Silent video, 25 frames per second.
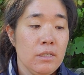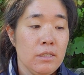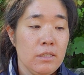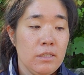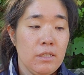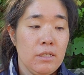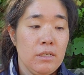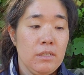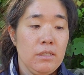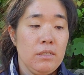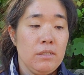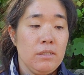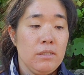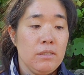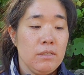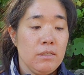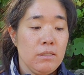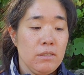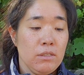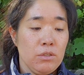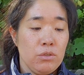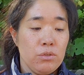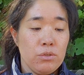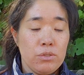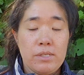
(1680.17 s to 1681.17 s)
then
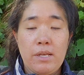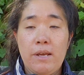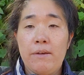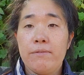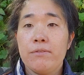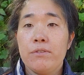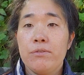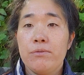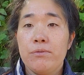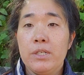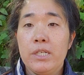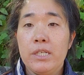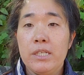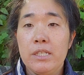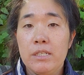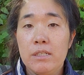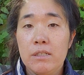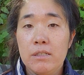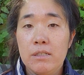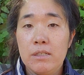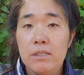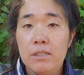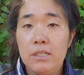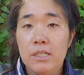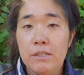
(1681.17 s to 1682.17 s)
you just have to read
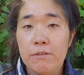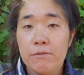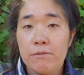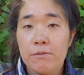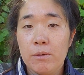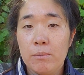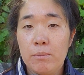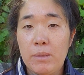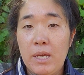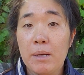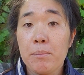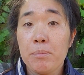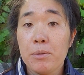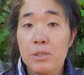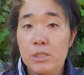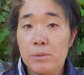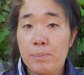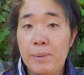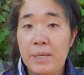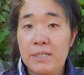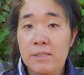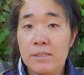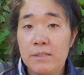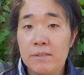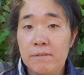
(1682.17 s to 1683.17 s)
it from that
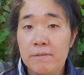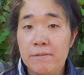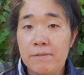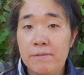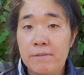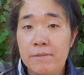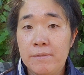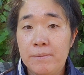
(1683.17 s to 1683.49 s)
perspective.